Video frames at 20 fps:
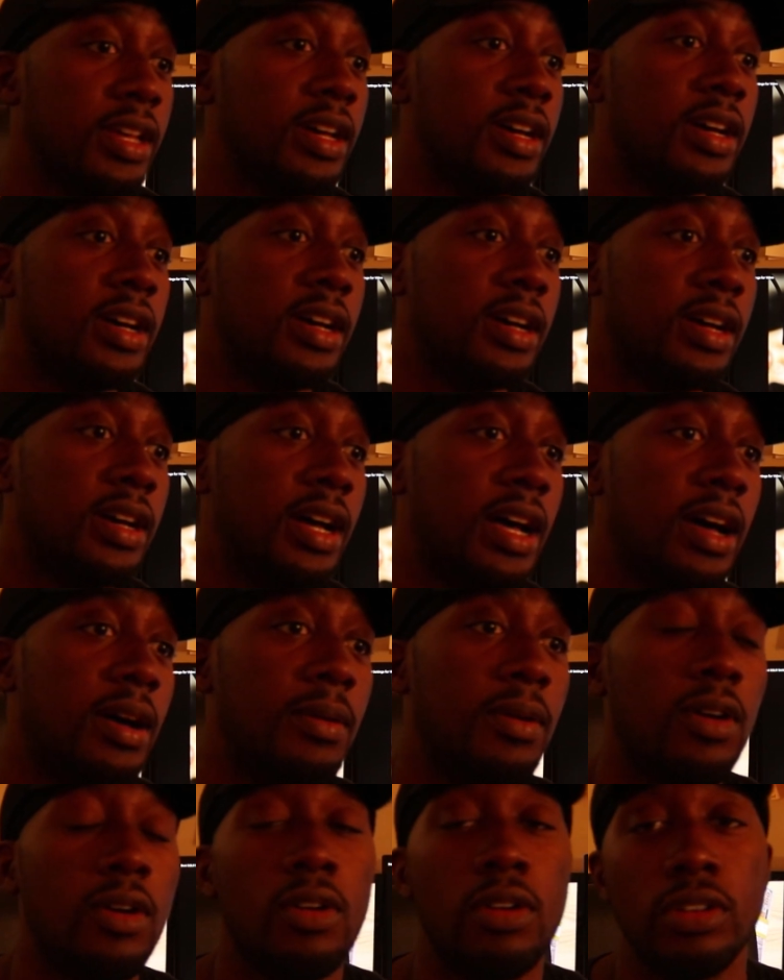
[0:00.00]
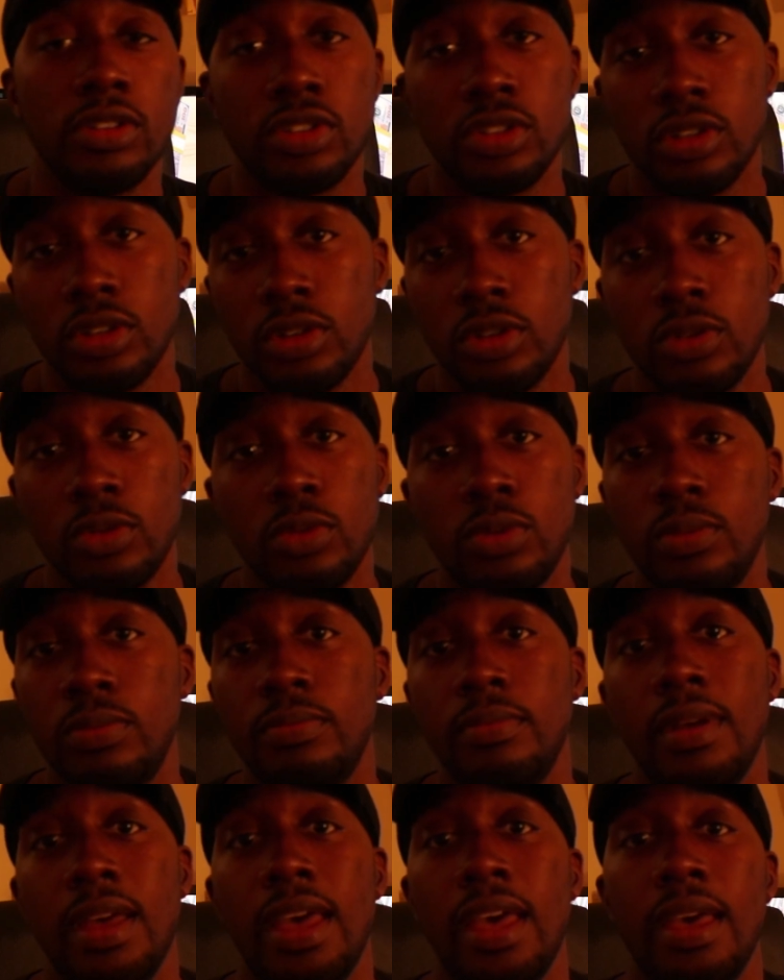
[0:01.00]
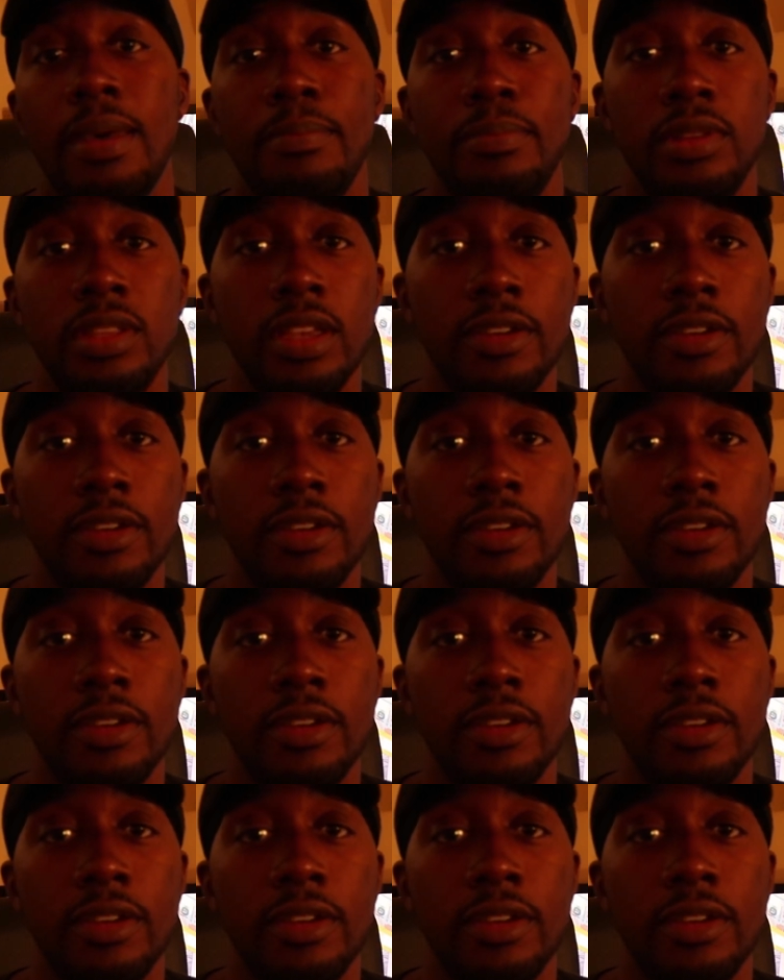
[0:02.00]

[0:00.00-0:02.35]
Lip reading: I also had